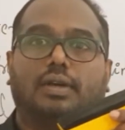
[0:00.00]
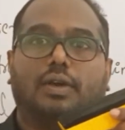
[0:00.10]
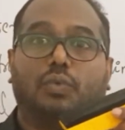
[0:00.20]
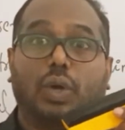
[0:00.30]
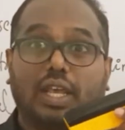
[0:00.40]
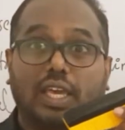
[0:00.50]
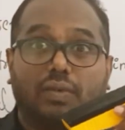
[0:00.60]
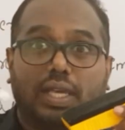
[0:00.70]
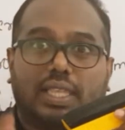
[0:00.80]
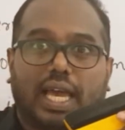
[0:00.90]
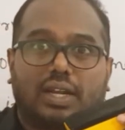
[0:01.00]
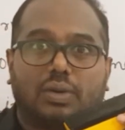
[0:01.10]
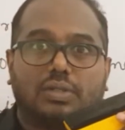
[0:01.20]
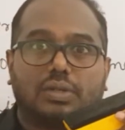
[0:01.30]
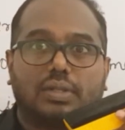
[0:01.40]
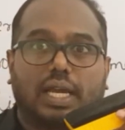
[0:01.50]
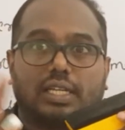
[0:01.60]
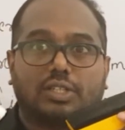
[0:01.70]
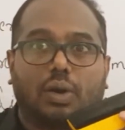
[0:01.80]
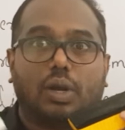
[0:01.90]
If you are giving that also, that
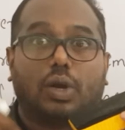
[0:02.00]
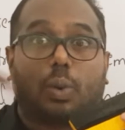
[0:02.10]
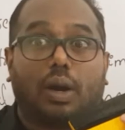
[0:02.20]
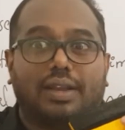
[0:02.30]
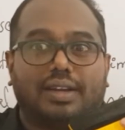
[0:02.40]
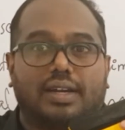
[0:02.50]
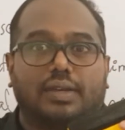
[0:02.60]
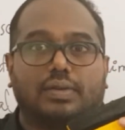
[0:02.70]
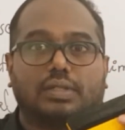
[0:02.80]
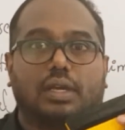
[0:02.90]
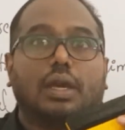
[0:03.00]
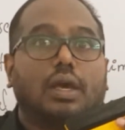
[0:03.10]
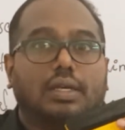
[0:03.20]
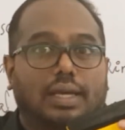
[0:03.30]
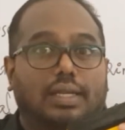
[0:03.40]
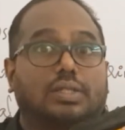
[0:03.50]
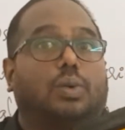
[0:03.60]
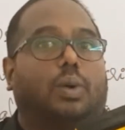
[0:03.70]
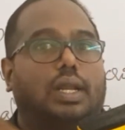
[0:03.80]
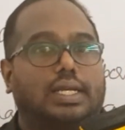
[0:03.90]
is called quantitative reasoning. That is
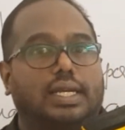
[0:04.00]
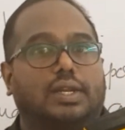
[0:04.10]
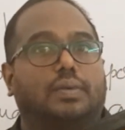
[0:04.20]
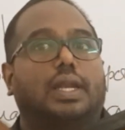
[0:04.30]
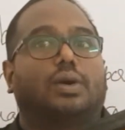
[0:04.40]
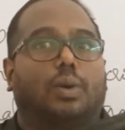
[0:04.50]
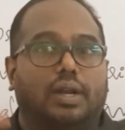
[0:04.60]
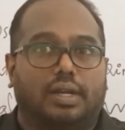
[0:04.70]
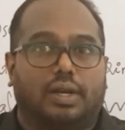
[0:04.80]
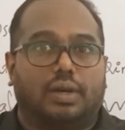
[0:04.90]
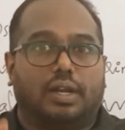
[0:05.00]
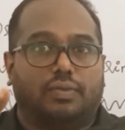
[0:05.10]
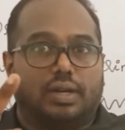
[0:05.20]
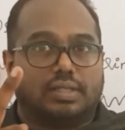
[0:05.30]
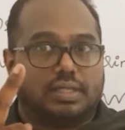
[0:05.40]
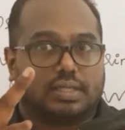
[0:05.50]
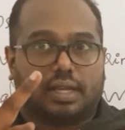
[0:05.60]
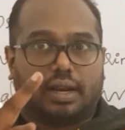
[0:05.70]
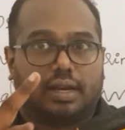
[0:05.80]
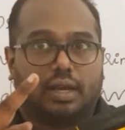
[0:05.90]
qualitative and quantitative. Difference is there,
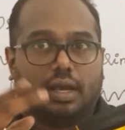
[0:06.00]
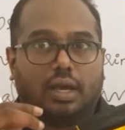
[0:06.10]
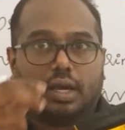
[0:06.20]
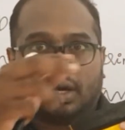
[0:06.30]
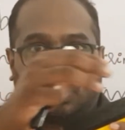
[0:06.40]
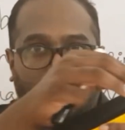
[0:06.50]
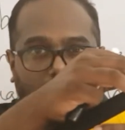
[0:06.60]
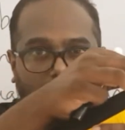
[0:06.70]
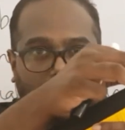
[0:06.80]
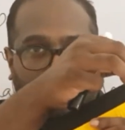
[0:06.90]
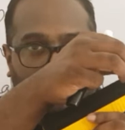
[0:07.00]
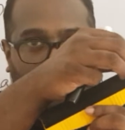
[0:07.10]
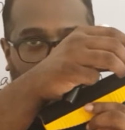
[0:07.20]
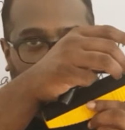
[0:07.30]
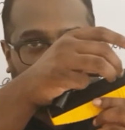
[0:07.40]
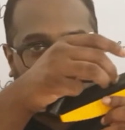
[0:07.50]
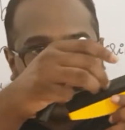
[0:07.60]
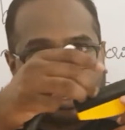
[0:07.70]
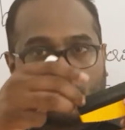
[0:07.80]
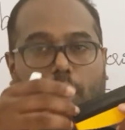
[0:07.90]
right? Quality, if you are giving
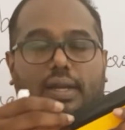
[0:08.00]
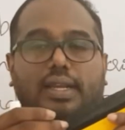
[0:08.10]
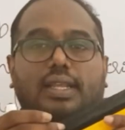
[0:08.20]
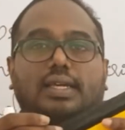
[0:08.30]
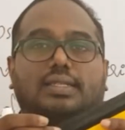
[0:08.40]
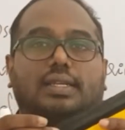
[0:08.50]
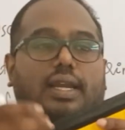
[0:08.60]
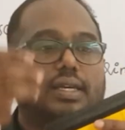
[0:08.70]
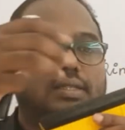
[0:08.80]
a quality reason, that is